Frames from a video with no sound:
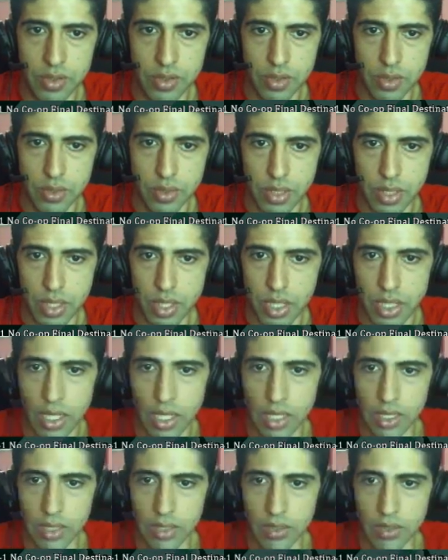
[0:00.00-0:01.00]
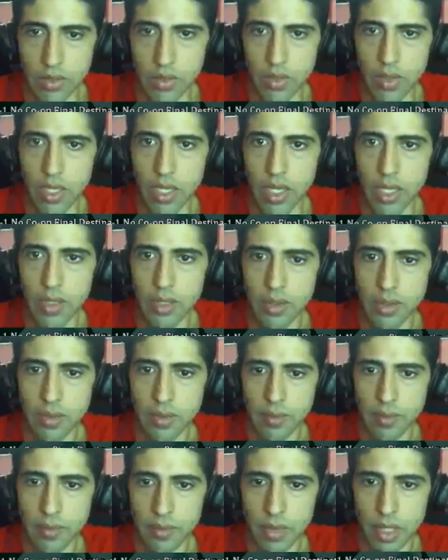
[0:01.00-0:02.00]
So I can do that.
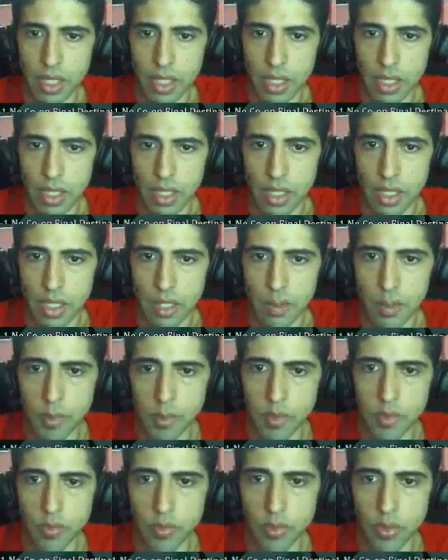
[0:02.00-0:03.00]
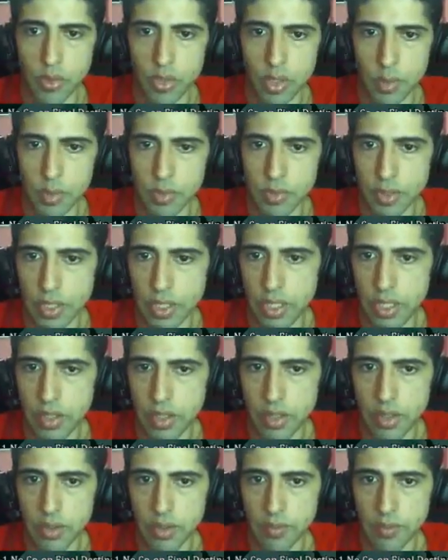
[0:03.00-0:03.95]
A couple more roll jumps right here.